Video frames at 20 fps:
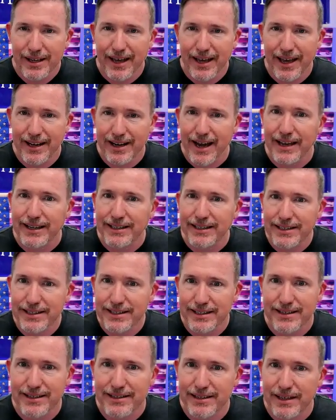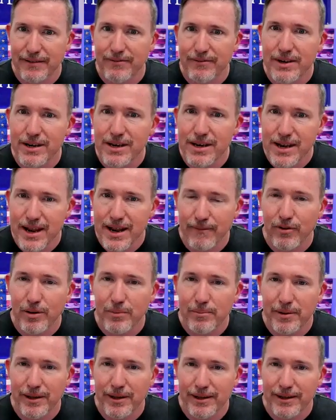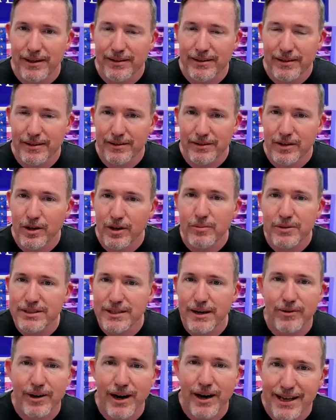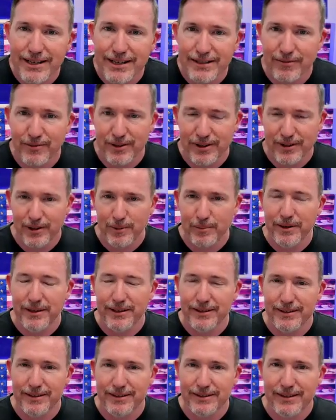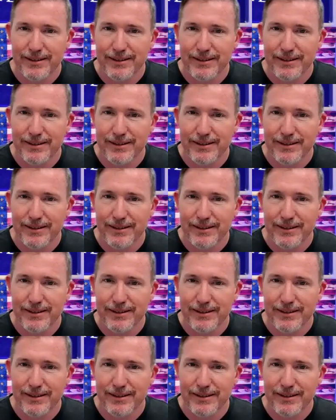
and ideas that no one's ever asked for their opinion.